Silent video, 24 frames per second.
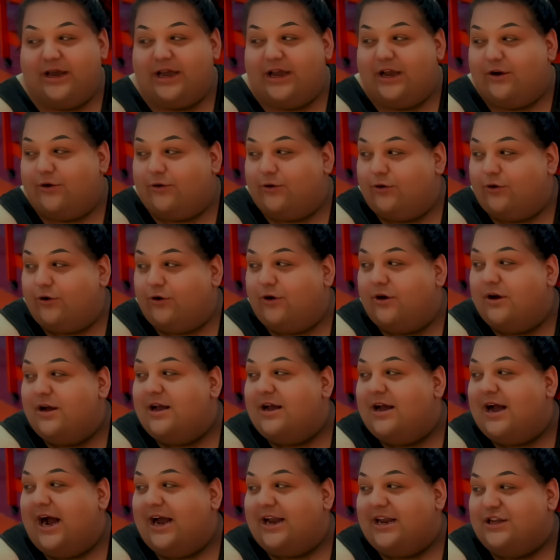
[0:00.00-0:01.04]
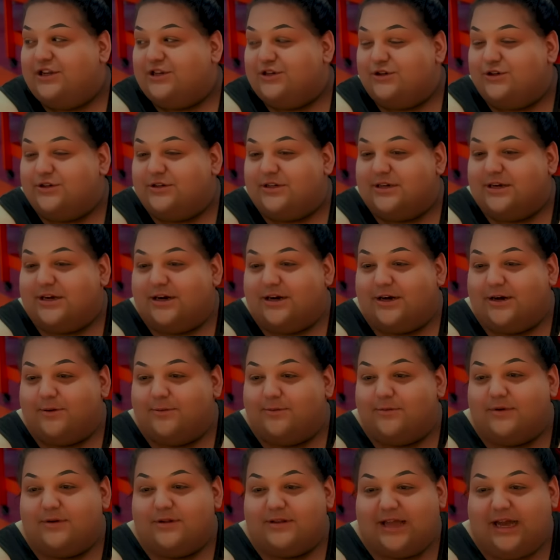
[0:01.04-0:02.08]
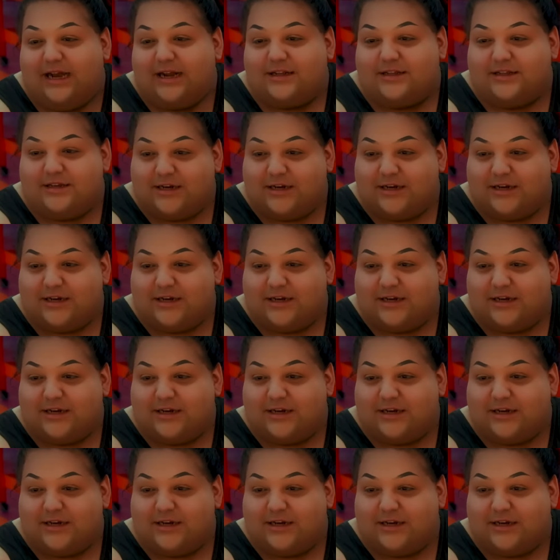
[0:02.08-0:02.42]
but I think she kind of got a little more detail about the